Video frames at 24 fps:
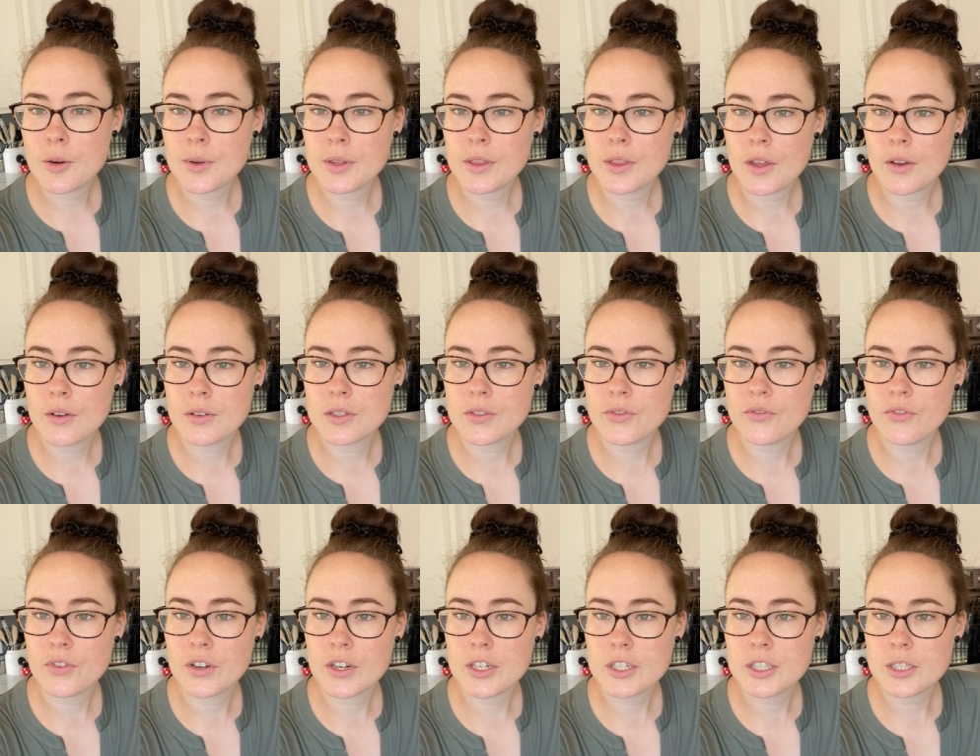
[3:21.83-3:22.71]
with those
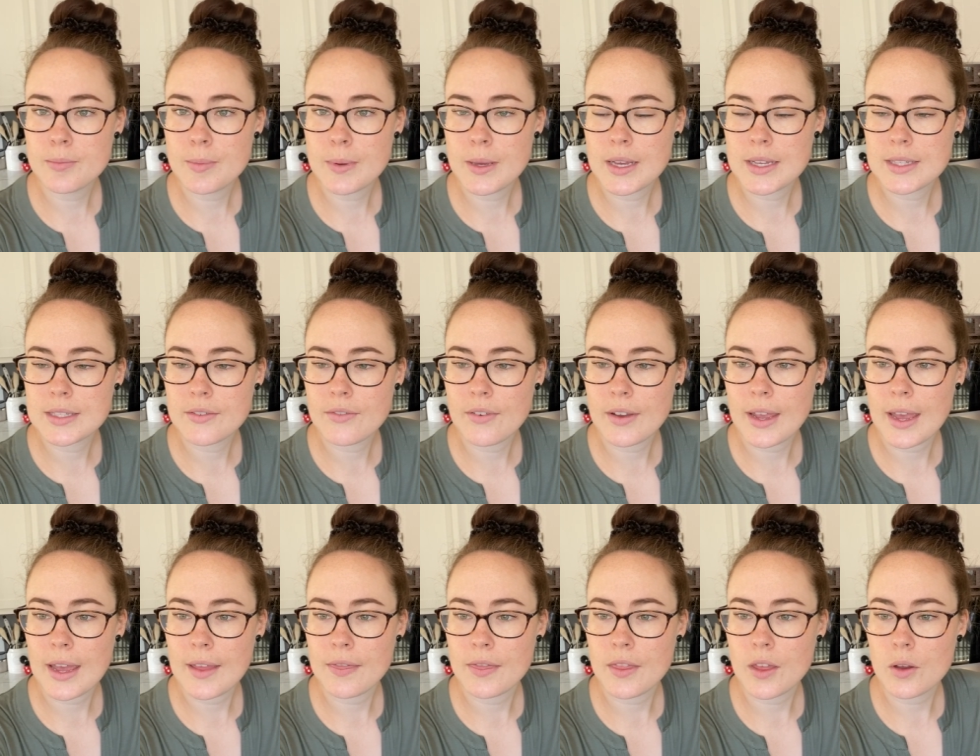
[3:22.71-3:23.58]
first because if I
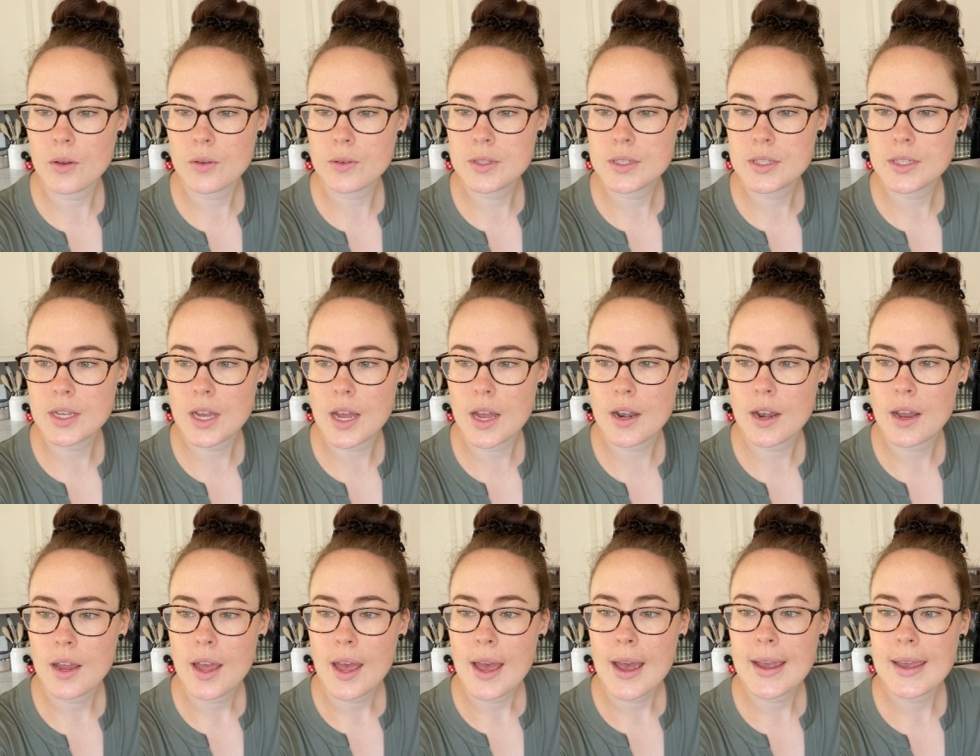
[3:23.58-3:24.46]
get those done,
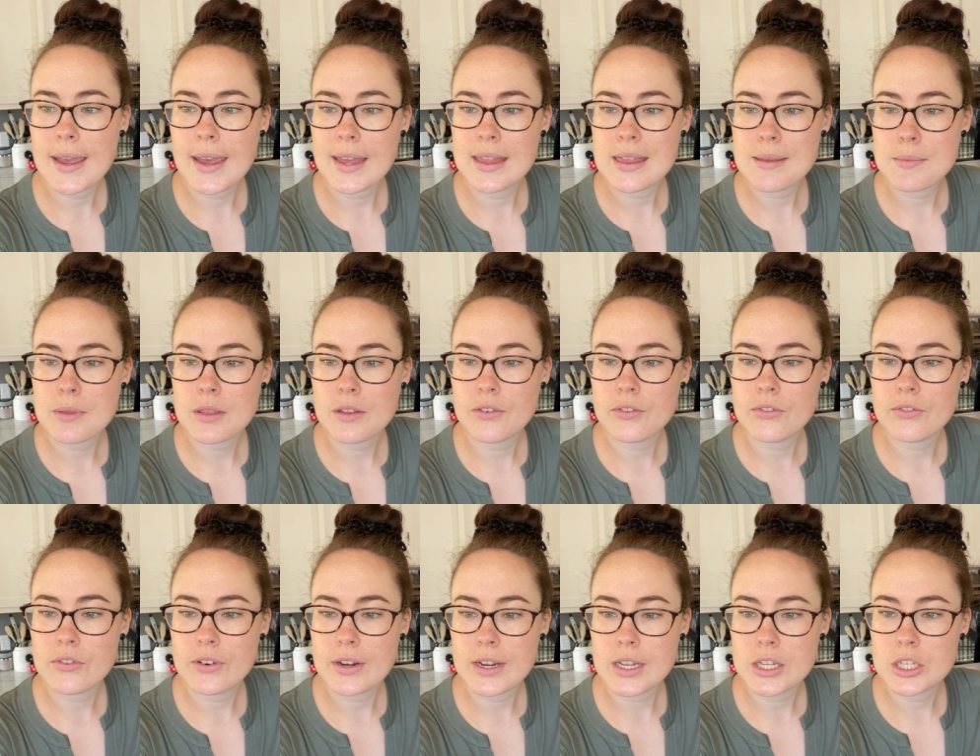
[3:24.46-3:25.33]
I can get them in the
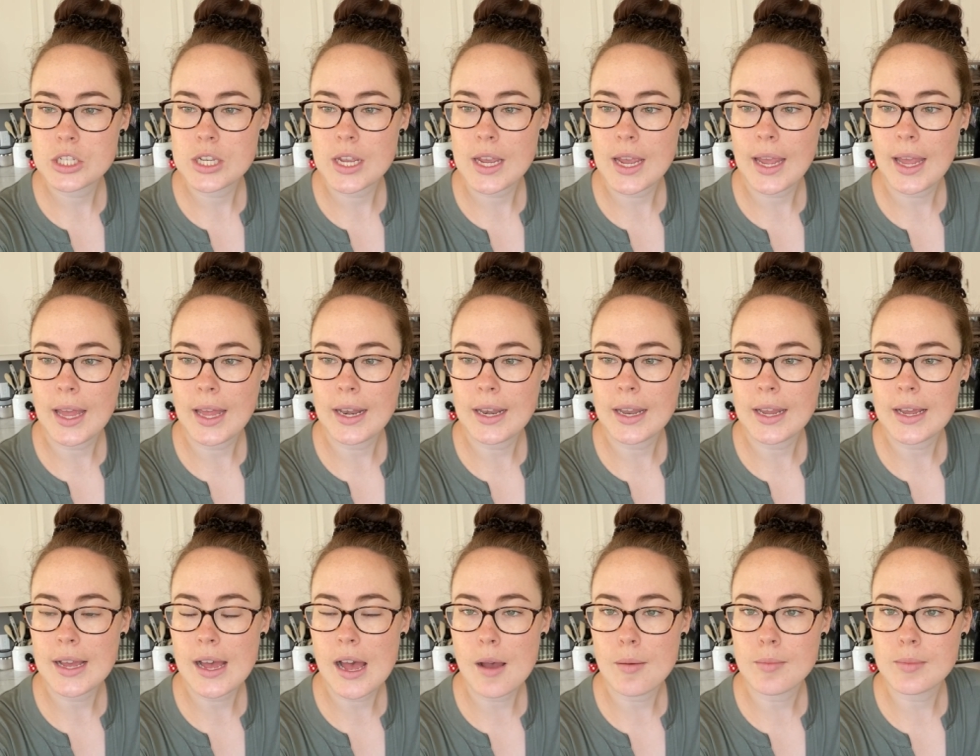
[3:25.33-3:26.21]
fridge and
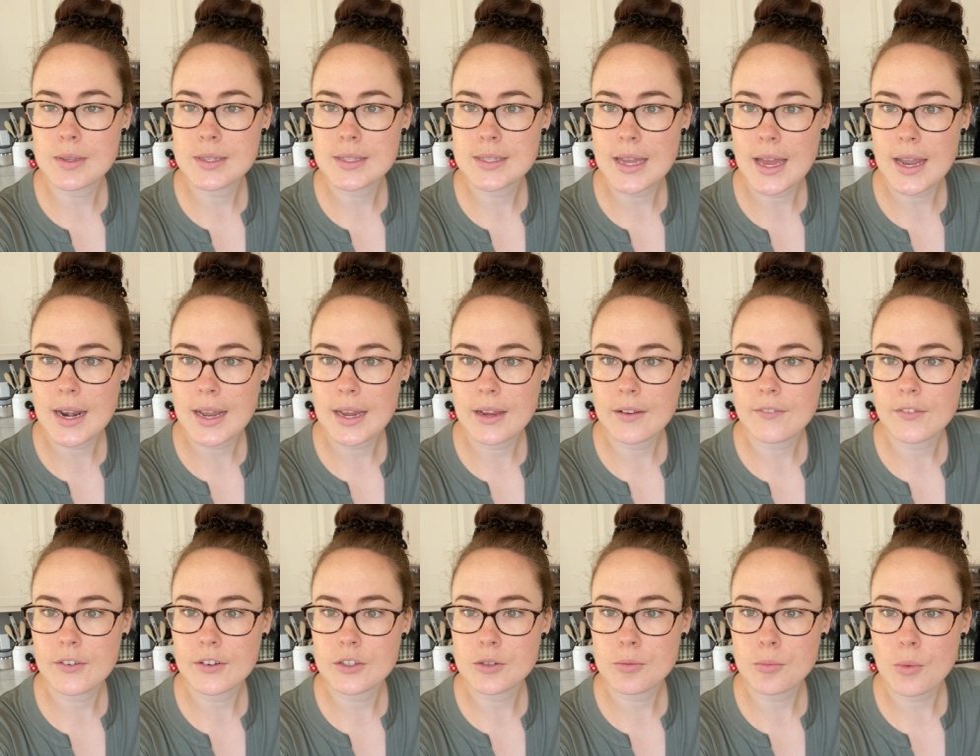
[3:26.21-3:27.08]
setting
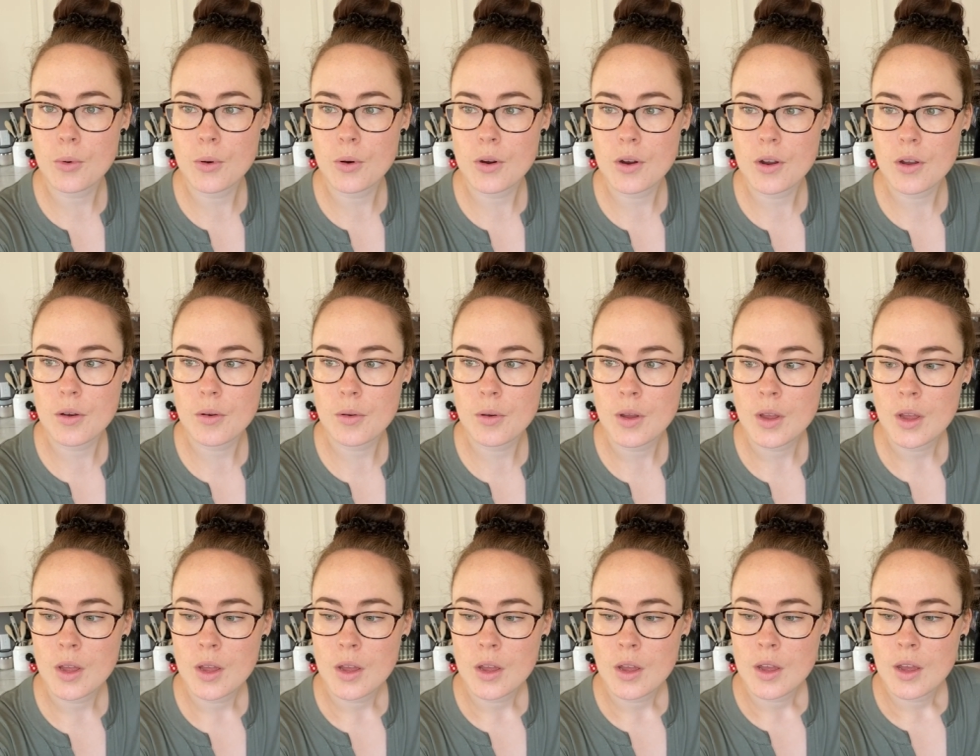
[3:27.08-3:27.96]
for tomorrow.
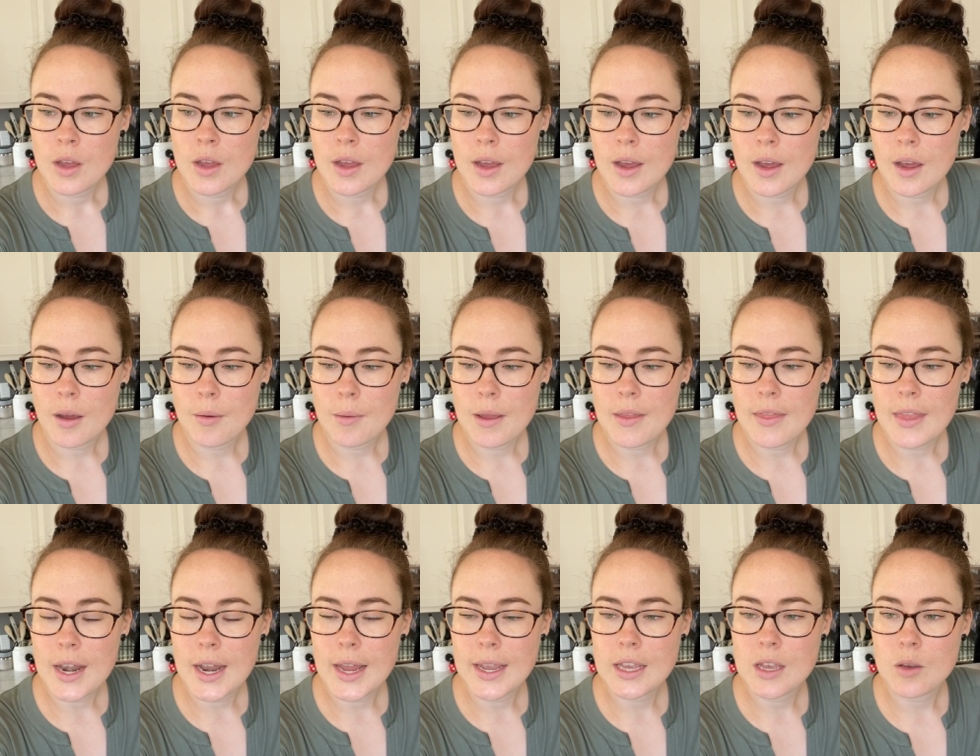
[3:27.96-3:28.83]
And
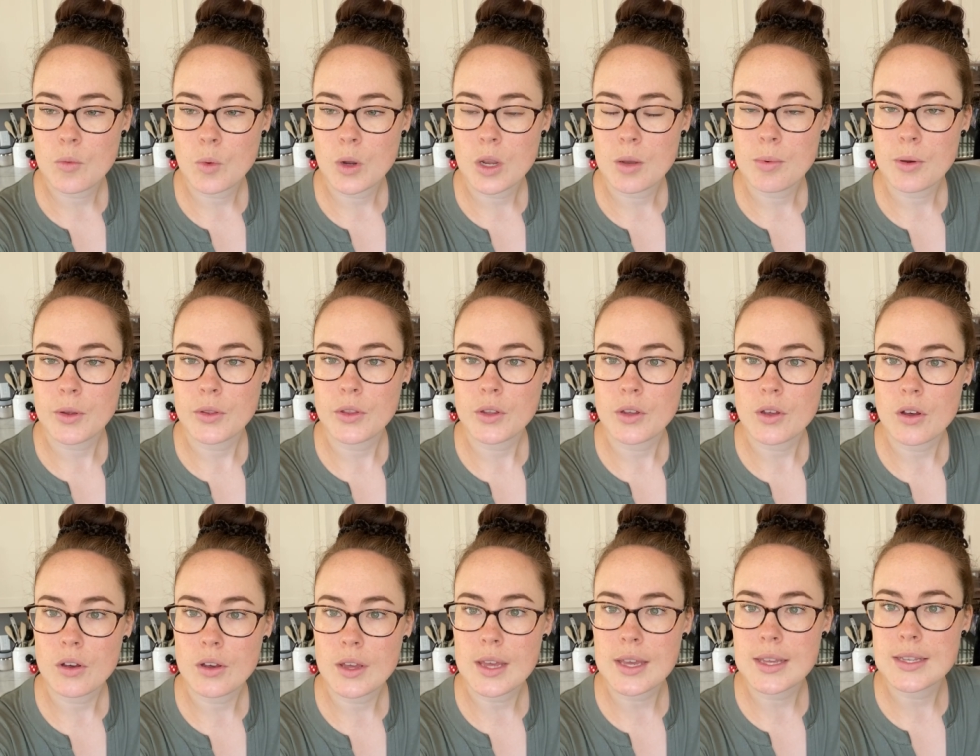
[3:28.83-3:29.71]
then I can worry about the
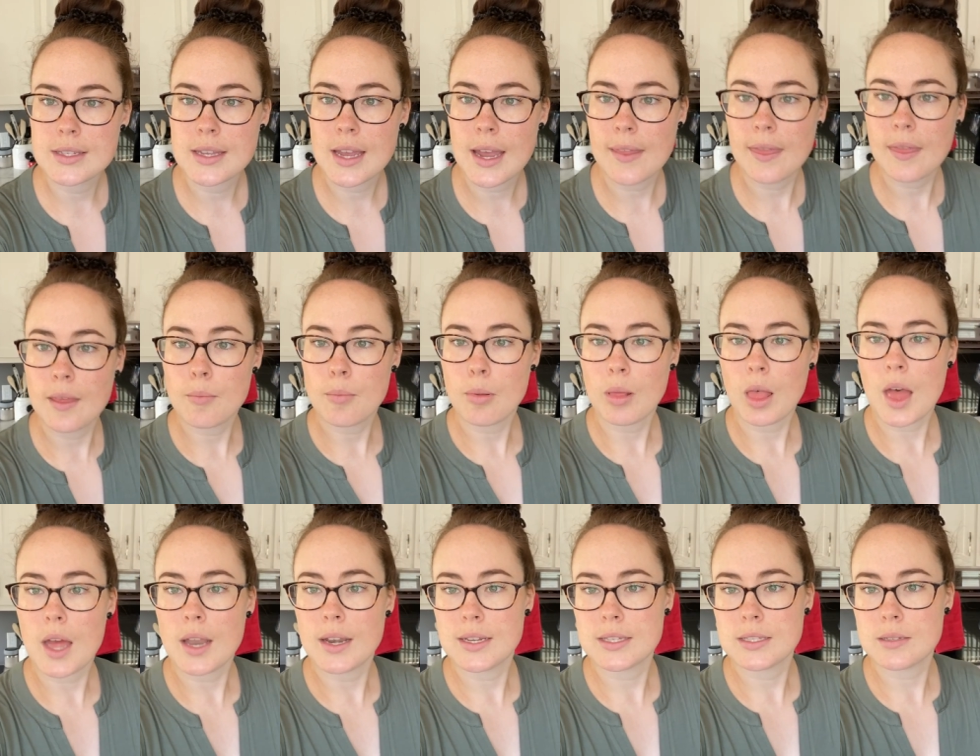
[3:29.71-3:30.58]
cookies and the
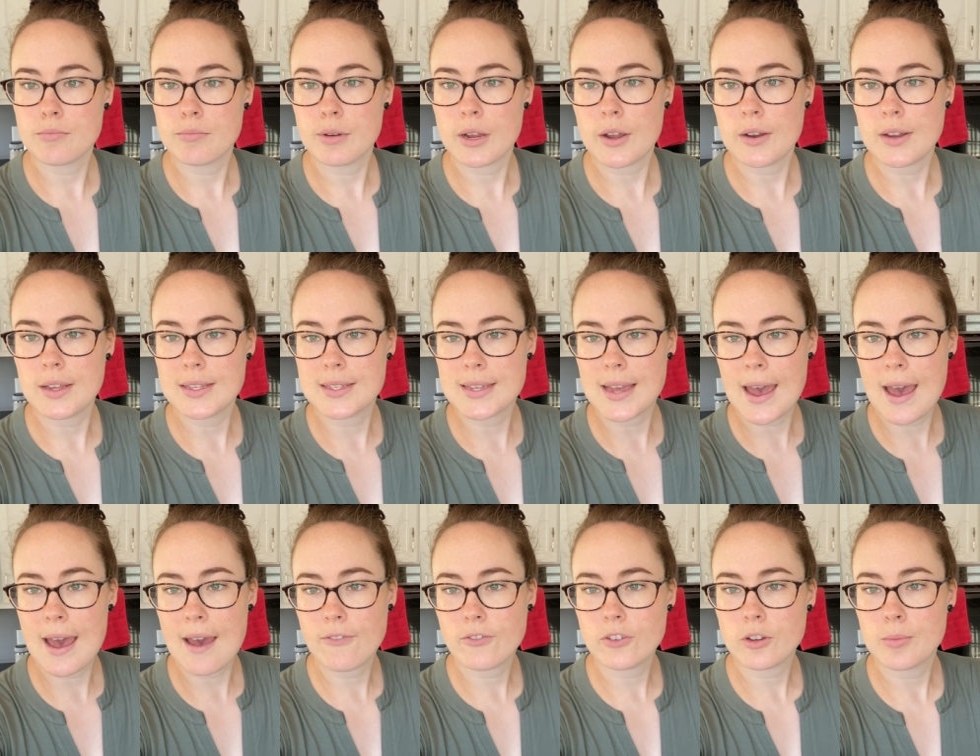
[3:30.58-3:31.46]
blondies and brownies
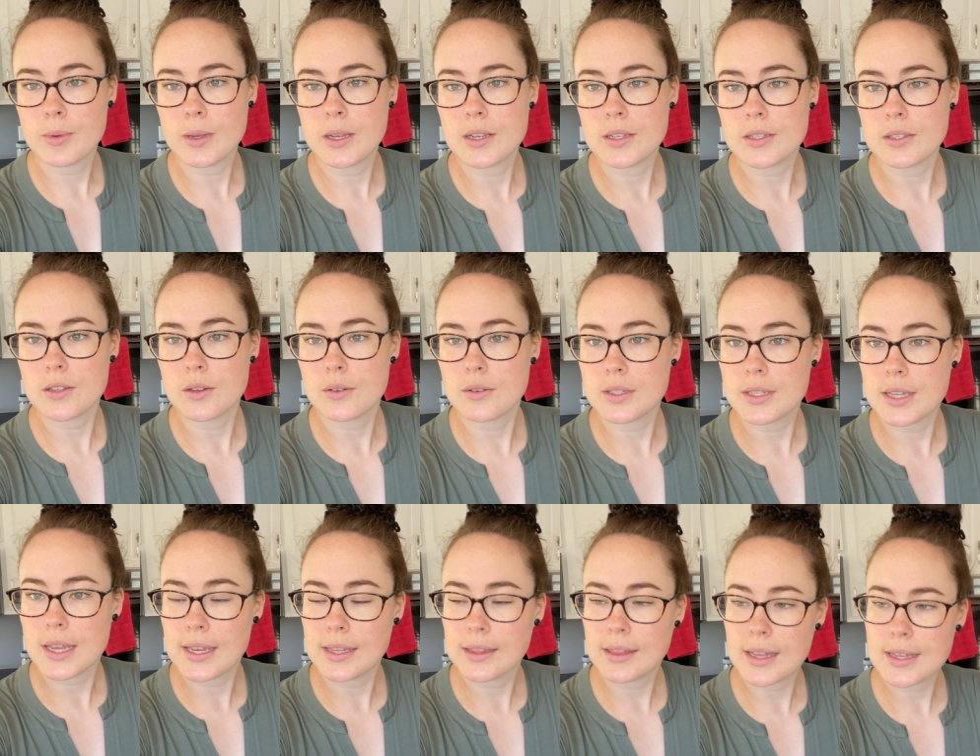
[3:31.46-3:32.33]
after because those
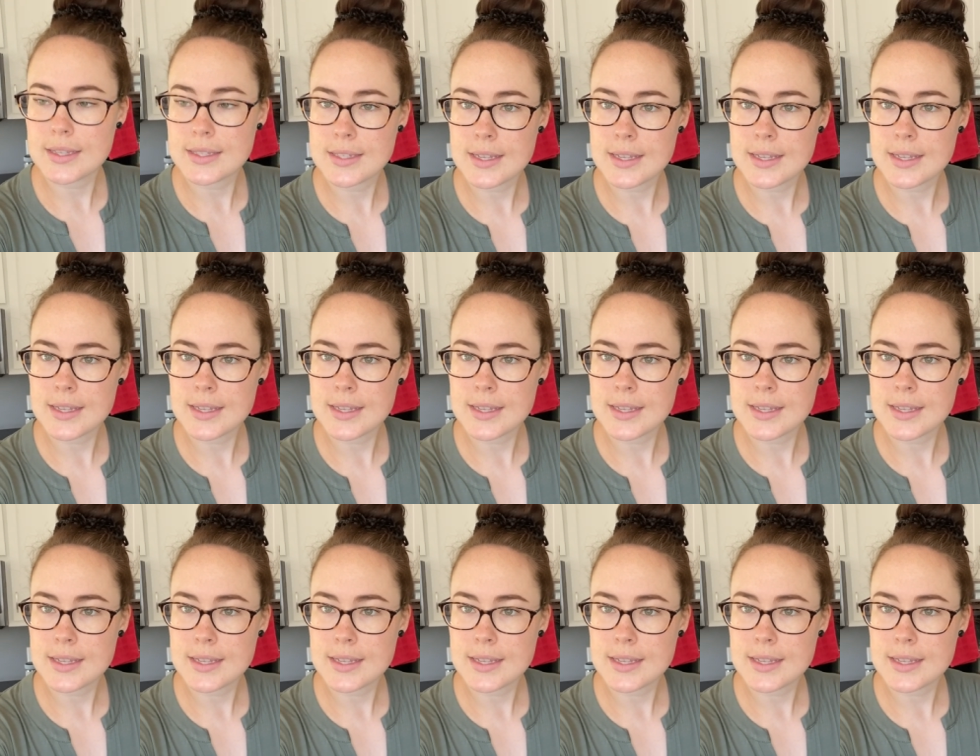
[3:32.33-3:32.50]
take less